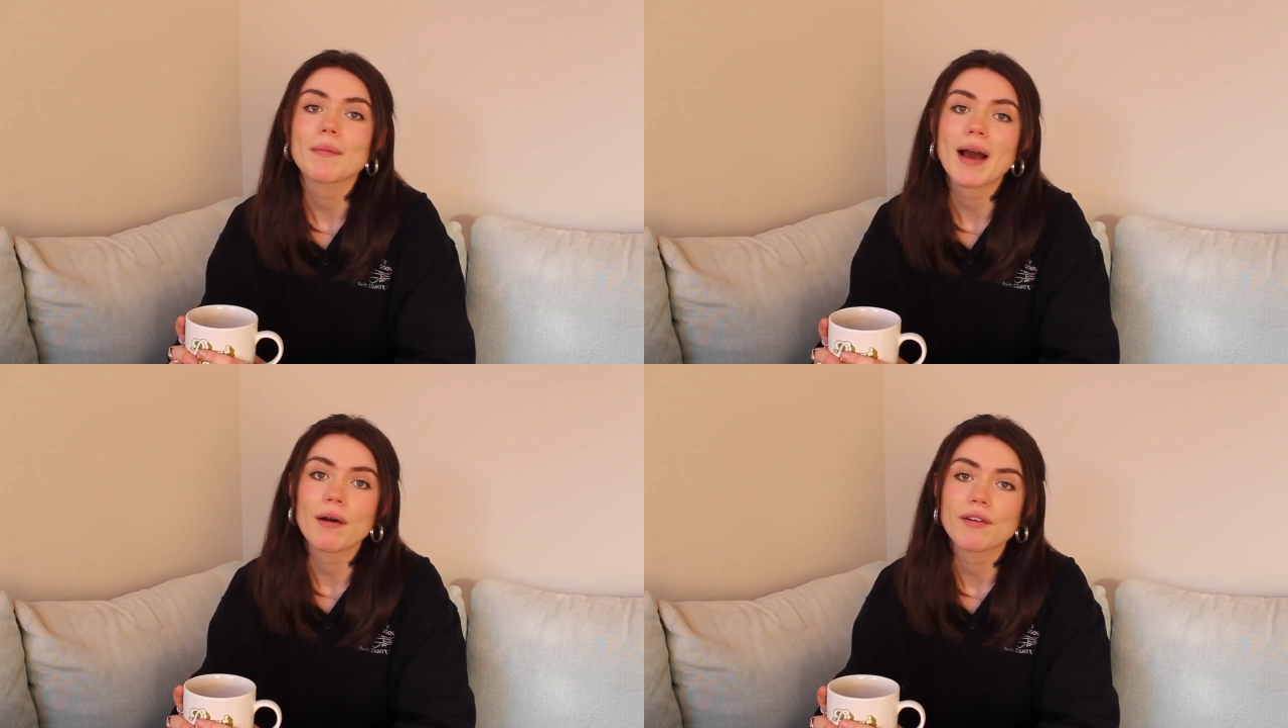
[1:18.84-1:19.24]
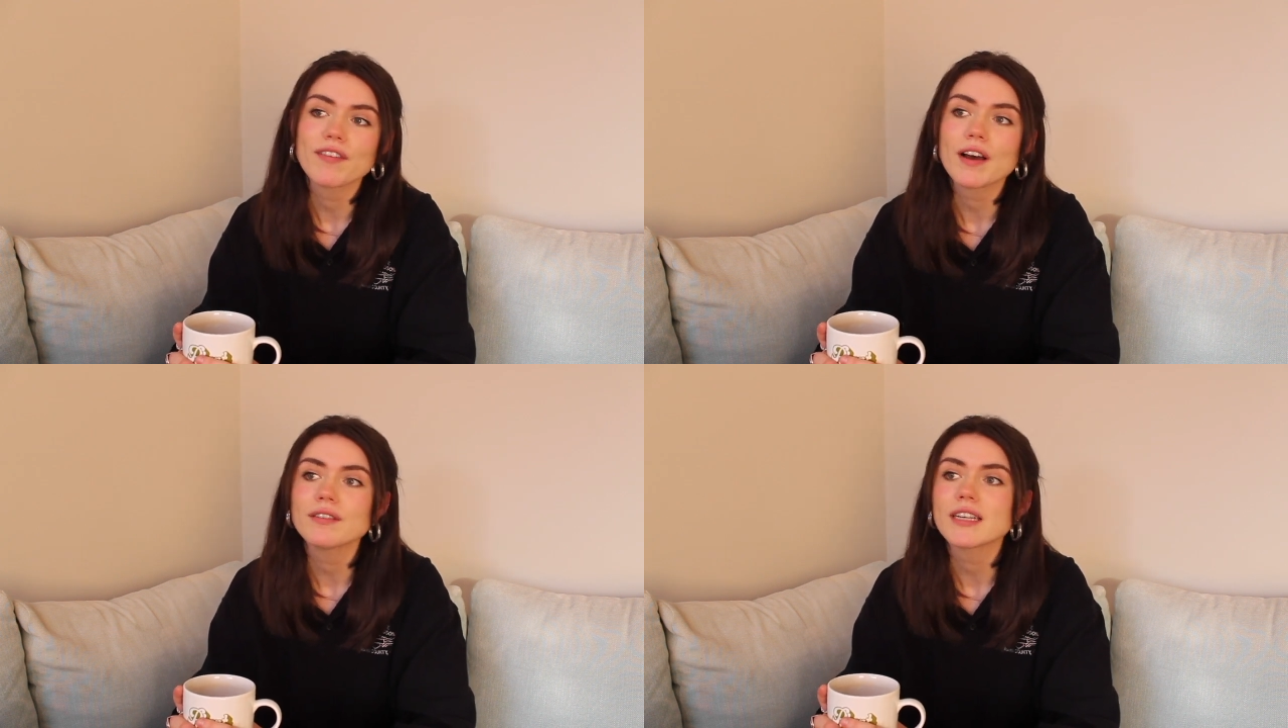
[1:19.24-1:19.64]
how I'd
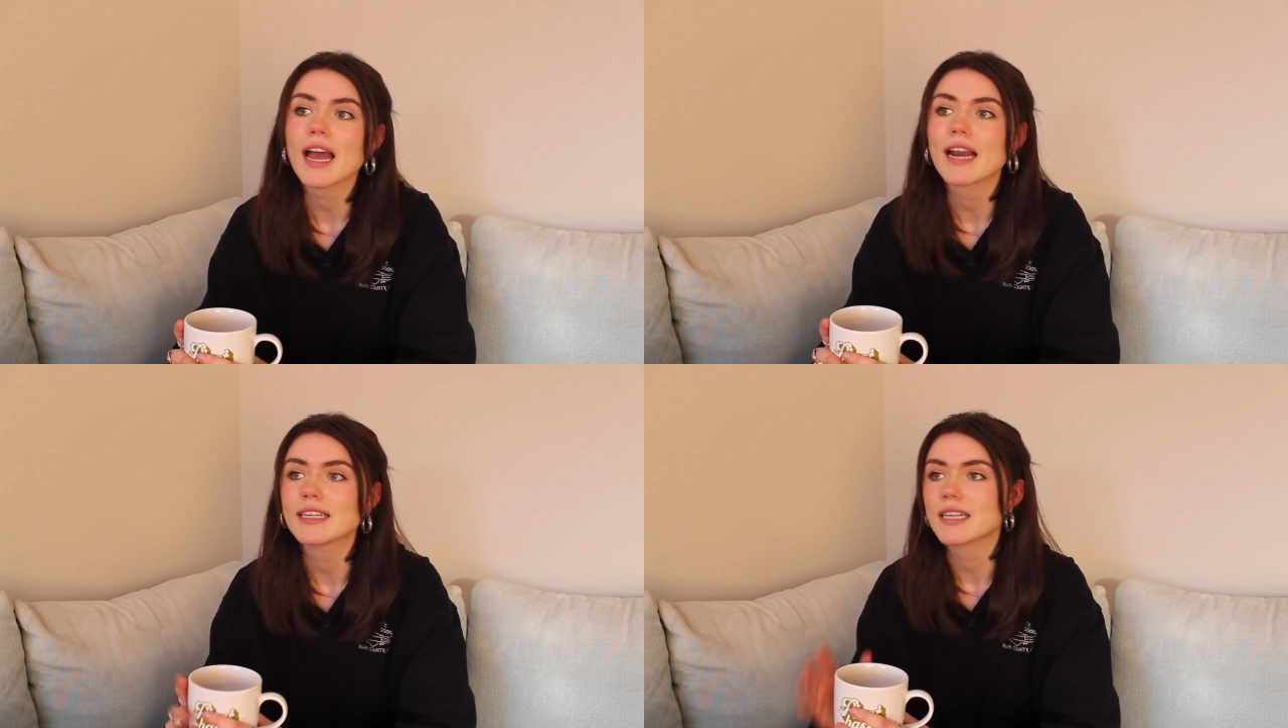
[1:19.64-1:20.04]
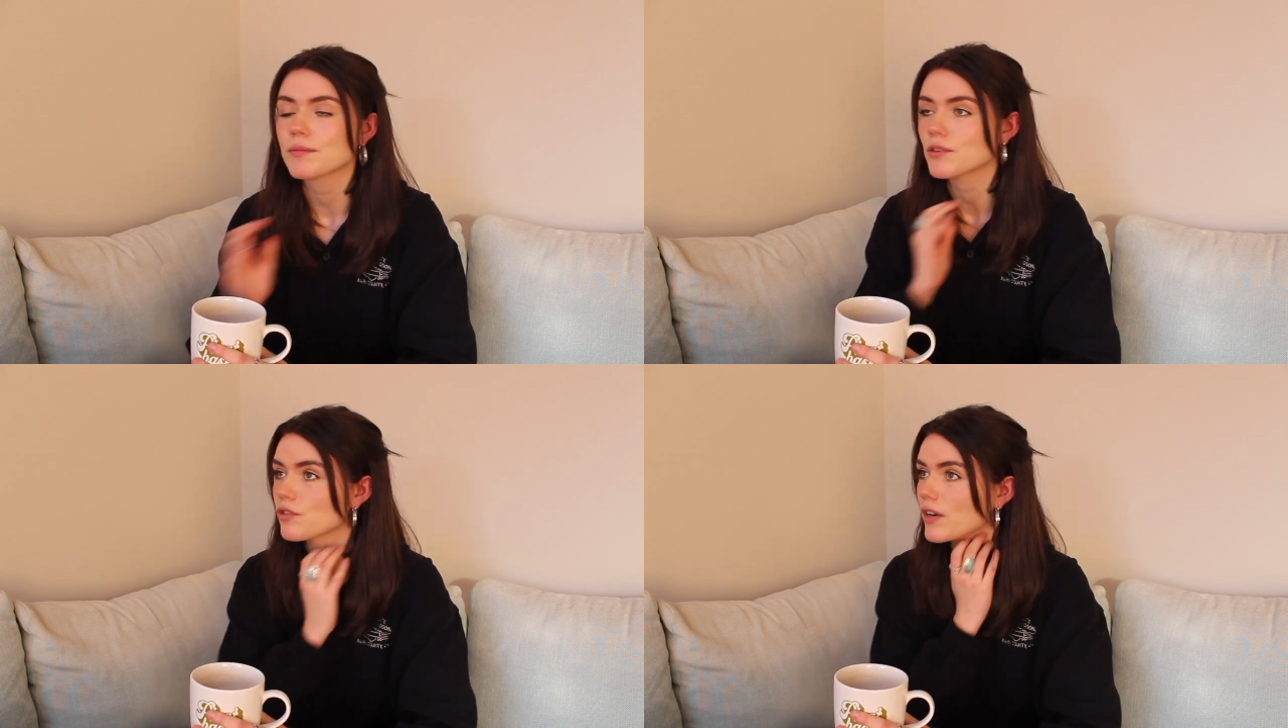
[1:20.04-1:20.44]
found it, any
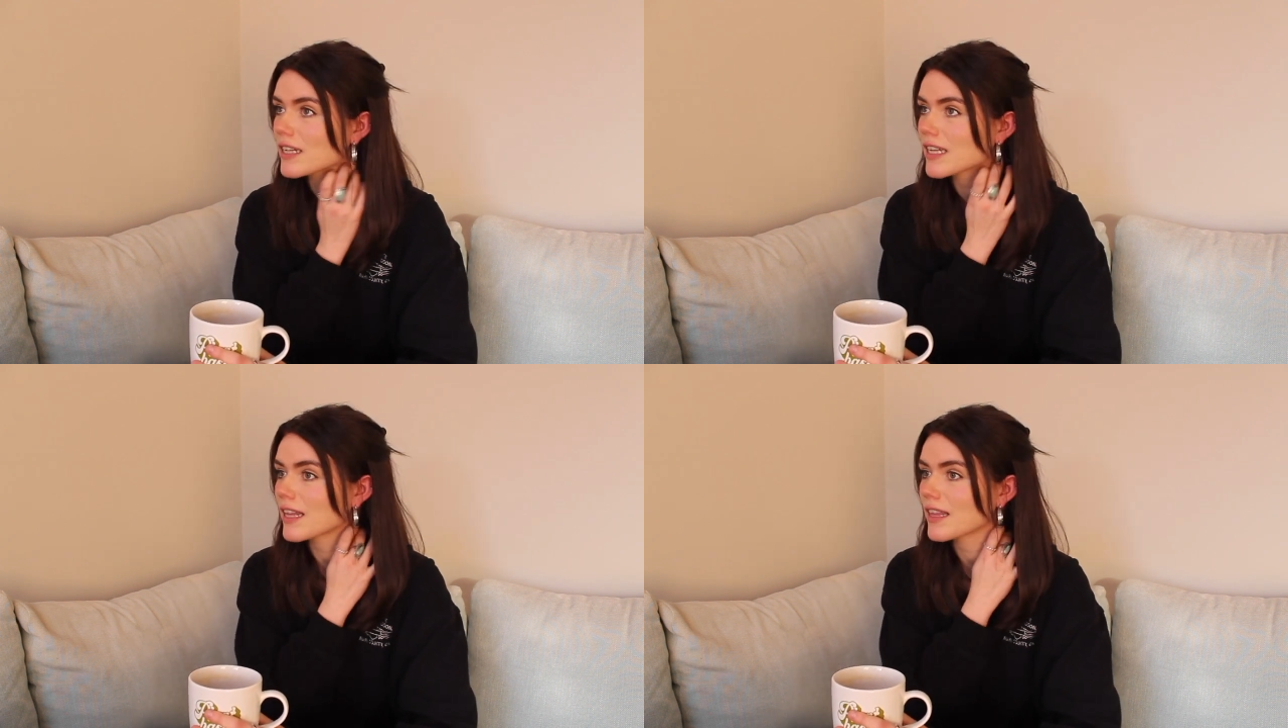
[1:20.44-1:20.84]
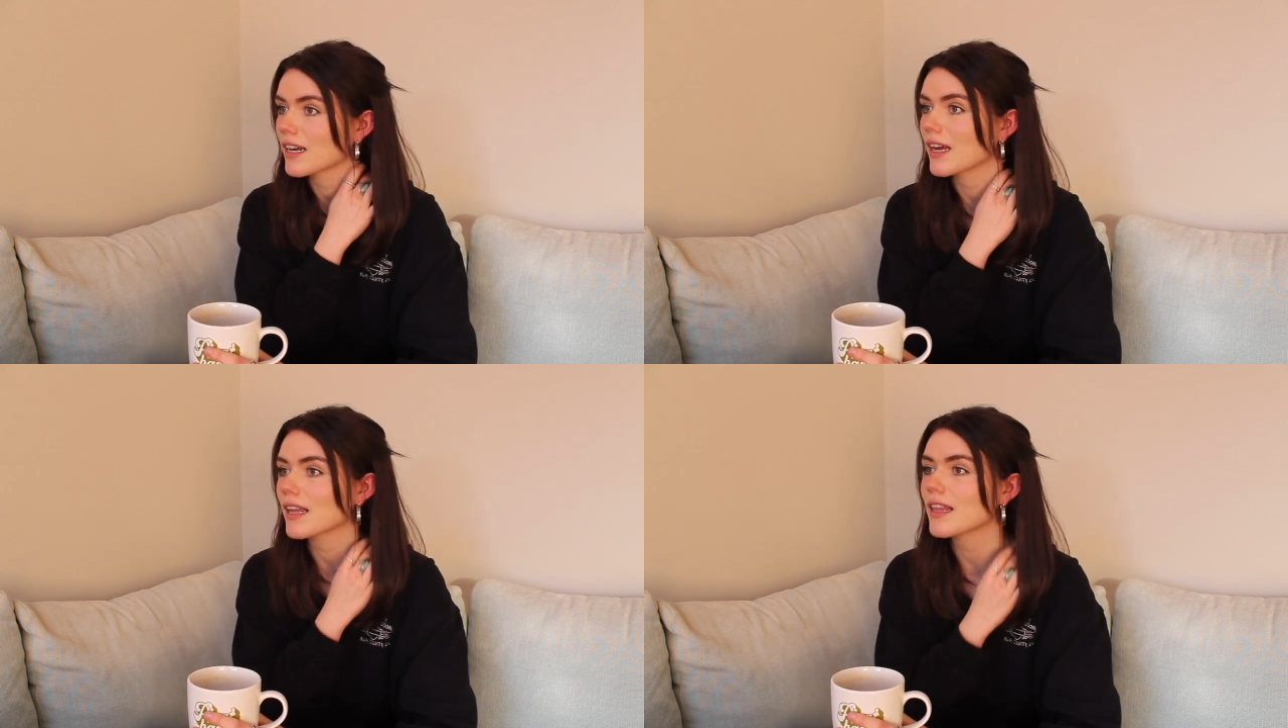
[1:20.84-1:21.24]
tips or tricks, anything
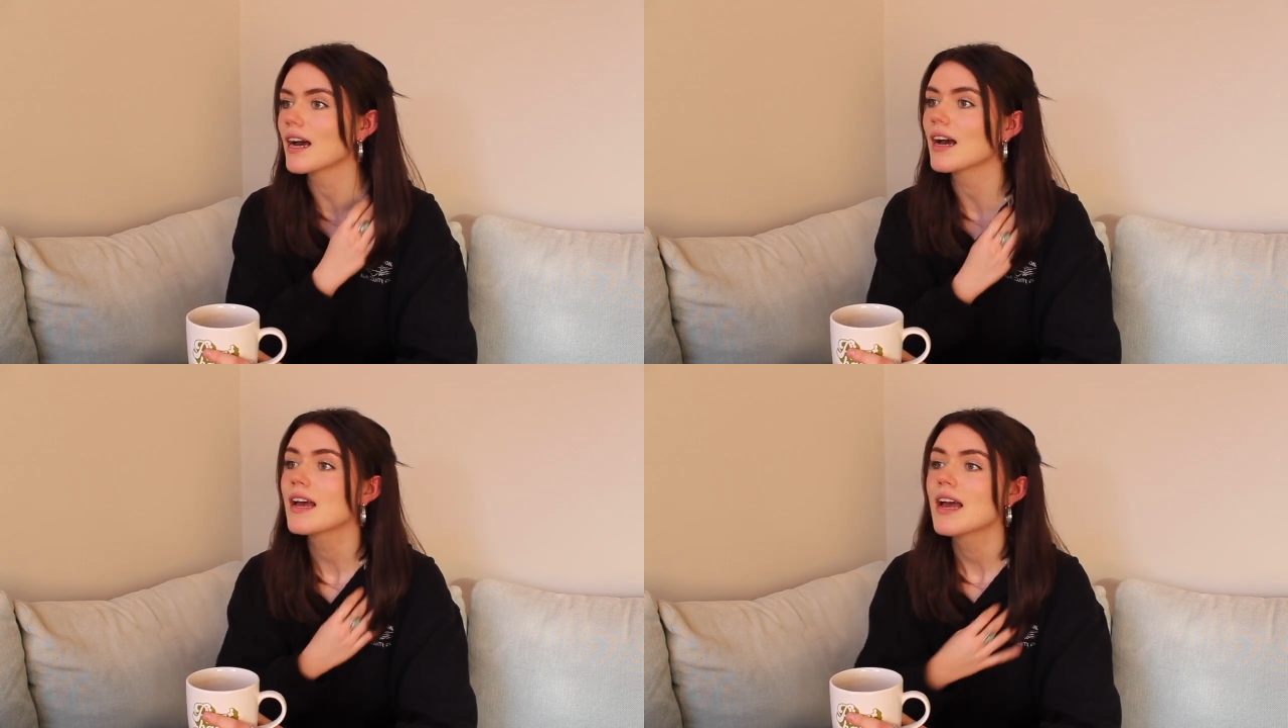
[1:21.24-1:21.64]
like that.